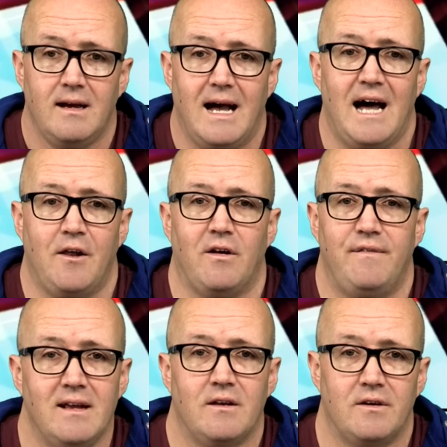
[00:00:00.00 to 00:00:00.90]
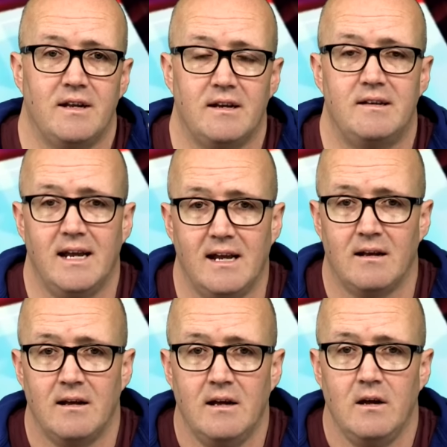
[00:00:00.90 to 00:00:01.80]
Adolf Hitler did a
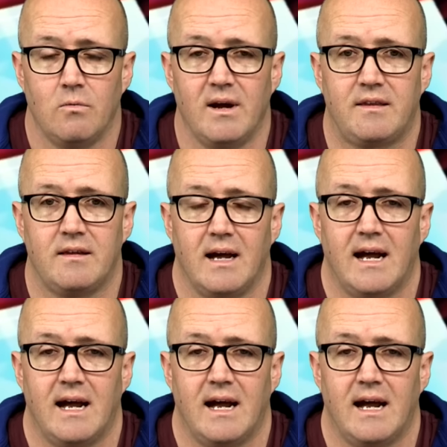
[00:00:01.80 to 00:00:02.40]
deal with